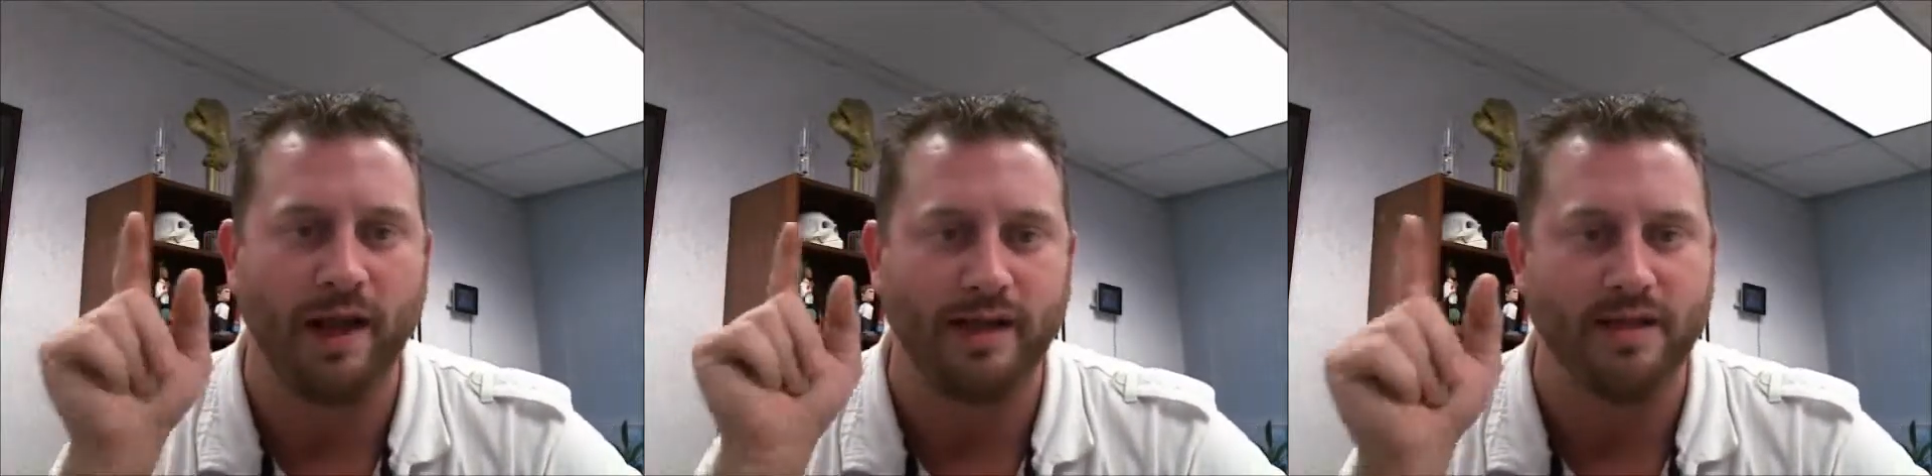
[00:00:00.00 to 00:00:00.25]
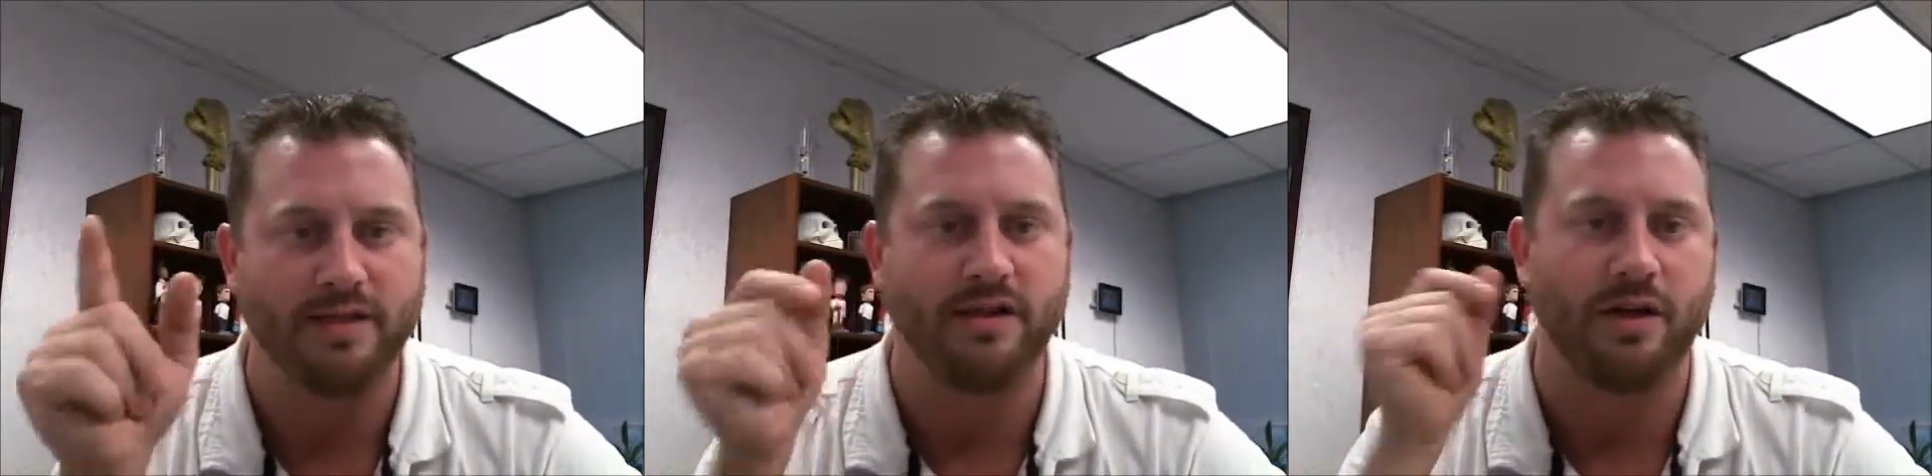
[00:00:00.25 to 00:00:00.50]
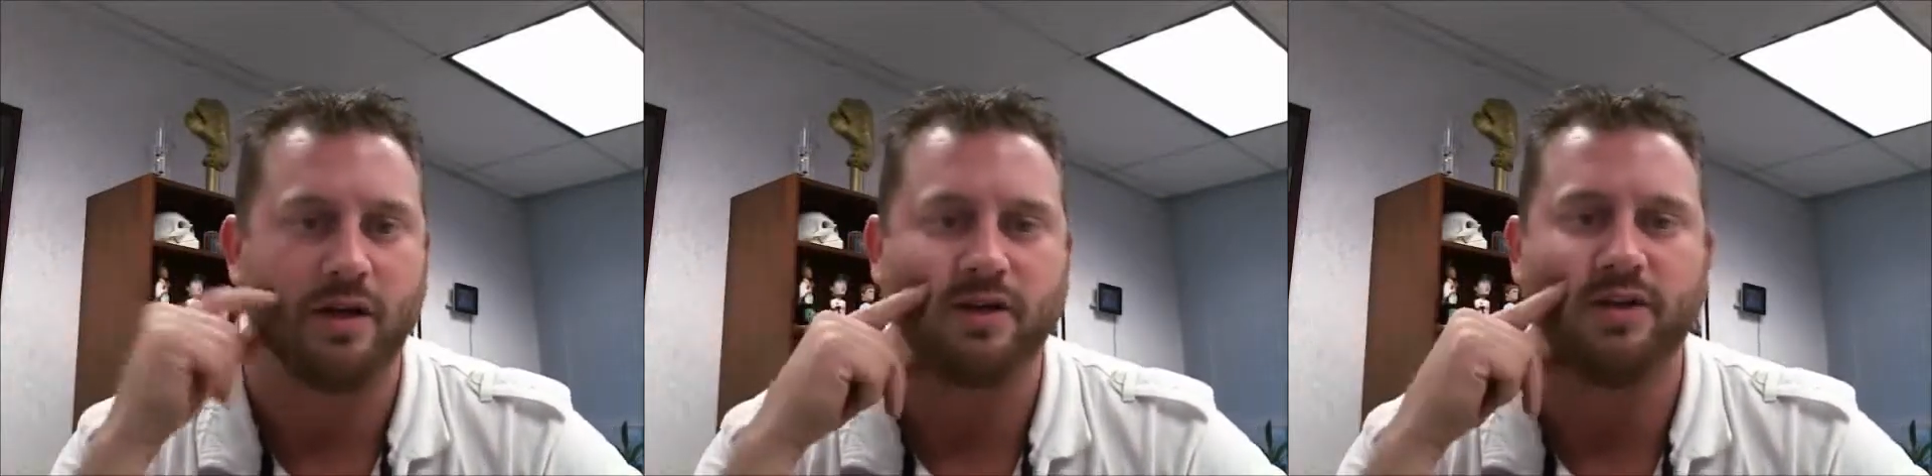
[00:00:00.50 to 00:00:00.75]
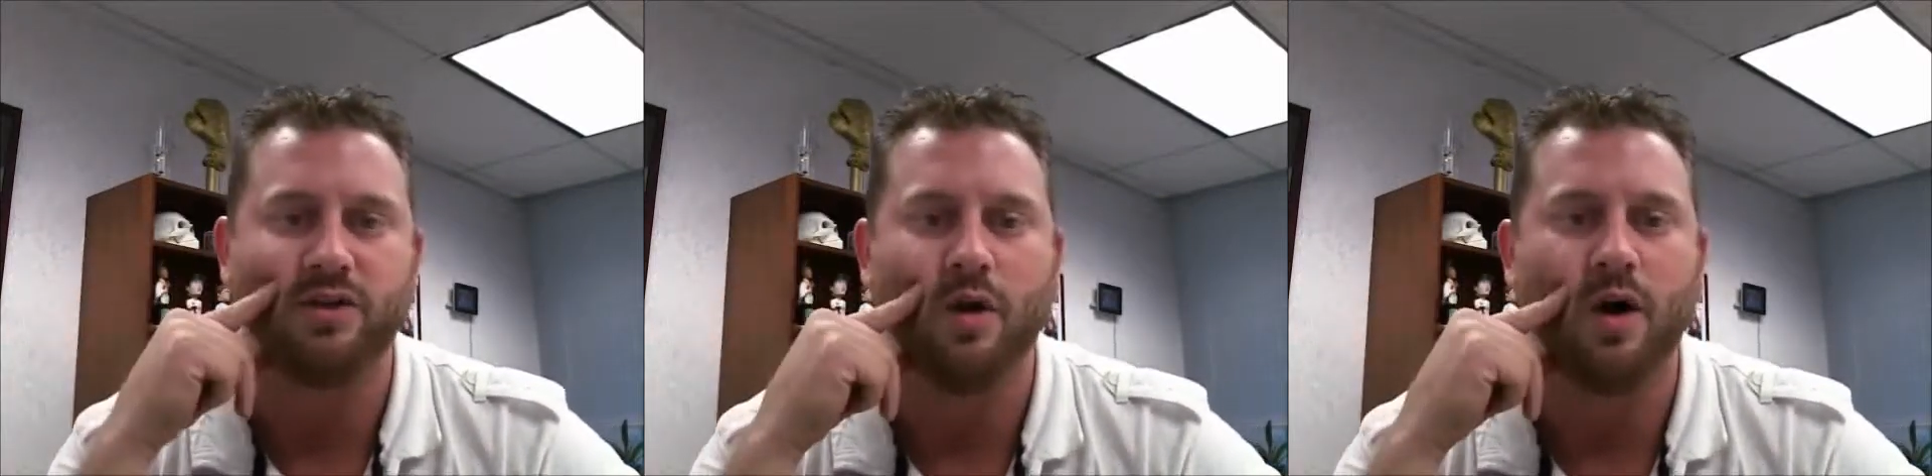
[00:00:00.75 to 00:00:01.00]
easier
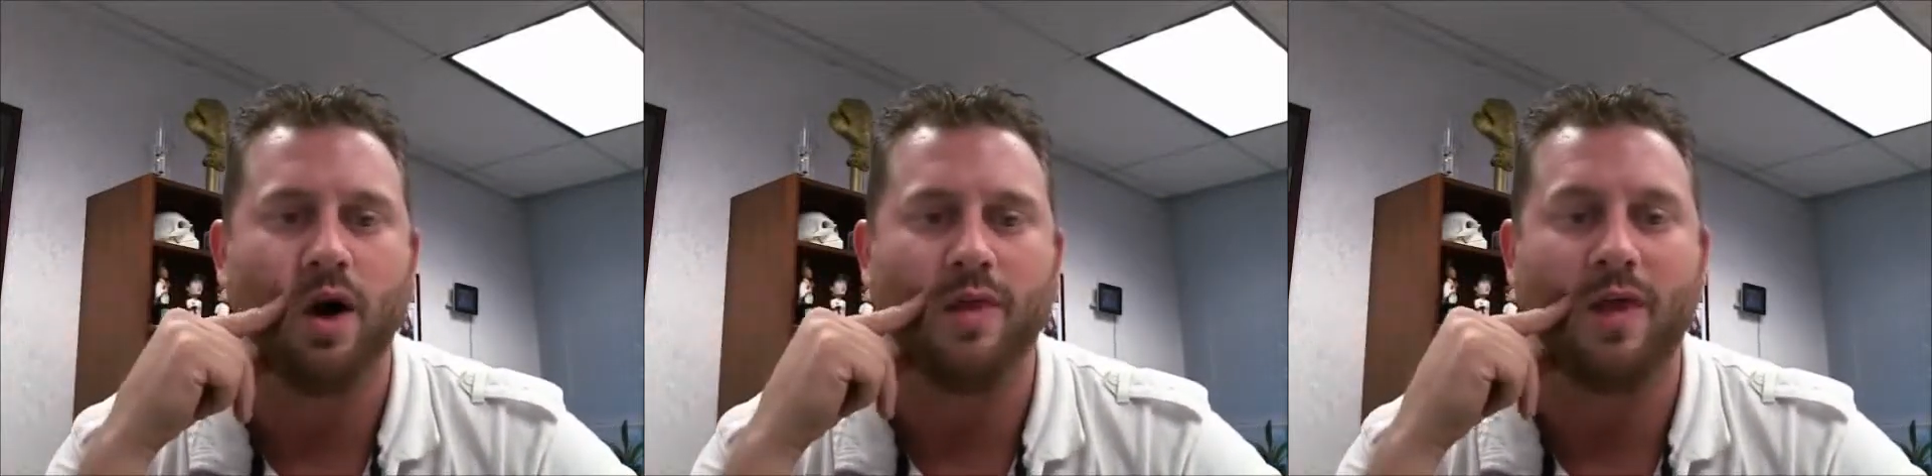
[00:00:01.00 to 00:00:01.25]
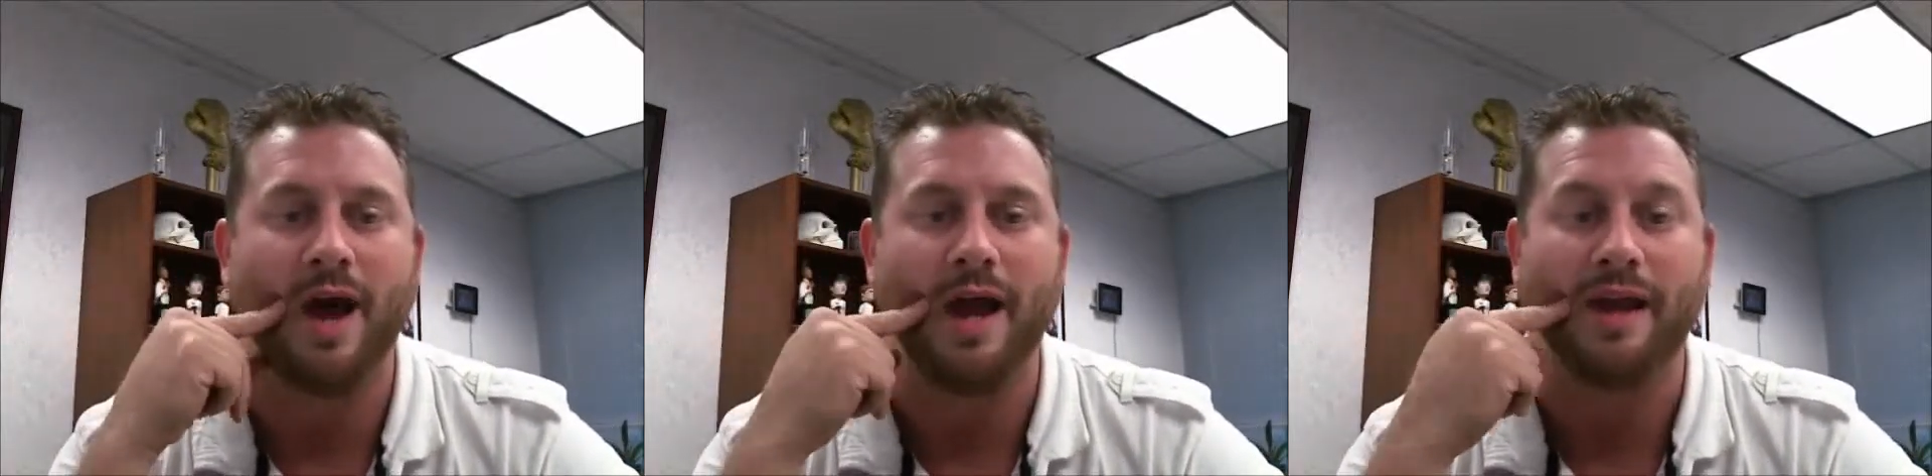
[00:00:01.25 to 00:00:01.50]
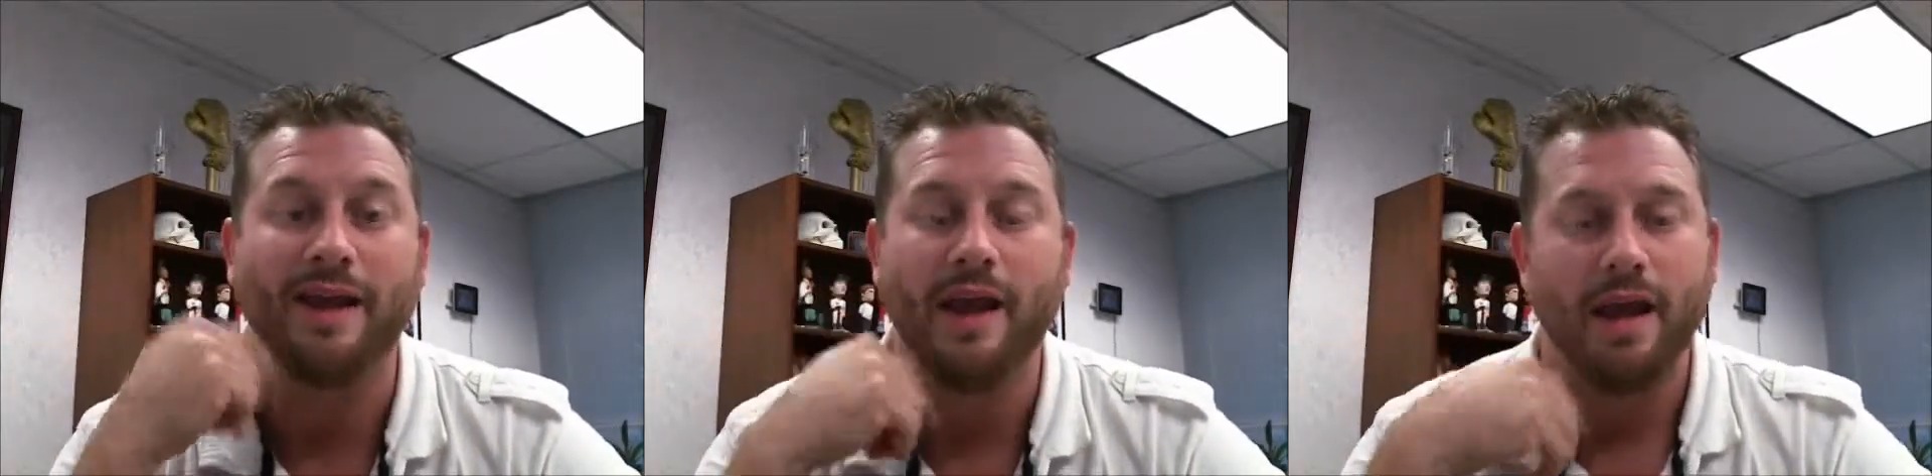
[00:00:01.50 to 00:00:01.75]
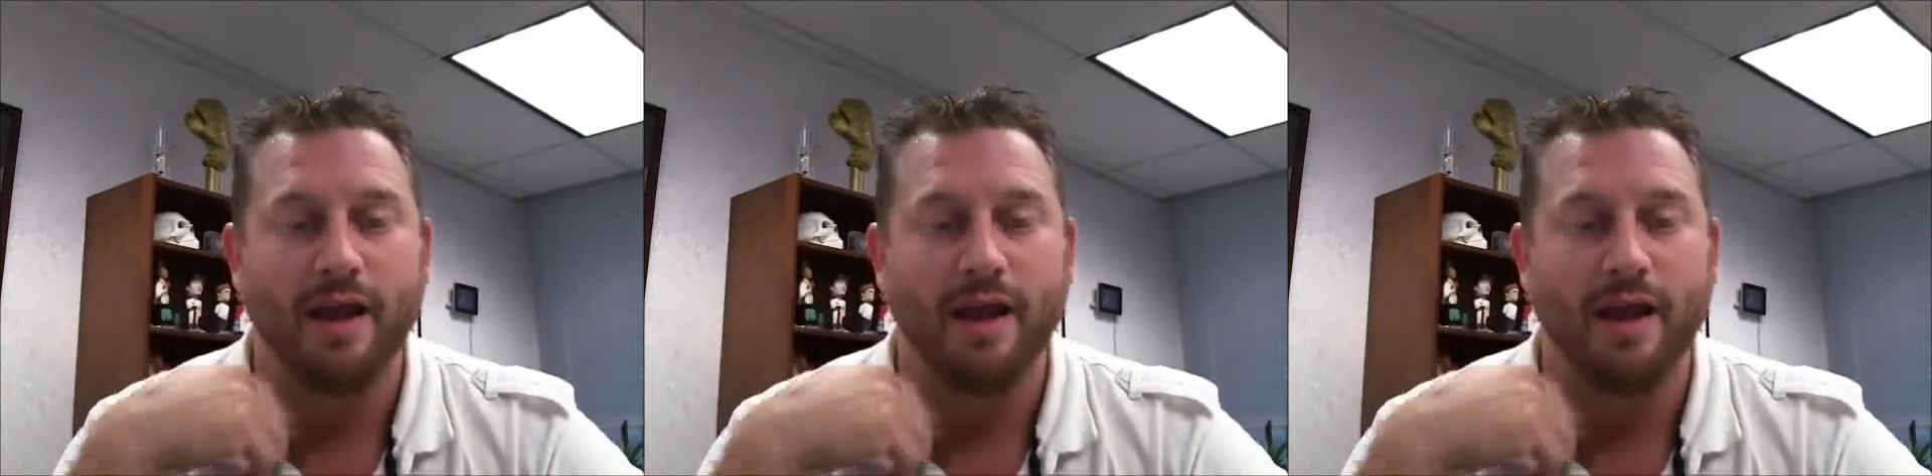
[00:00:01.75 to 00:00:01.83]
to do online.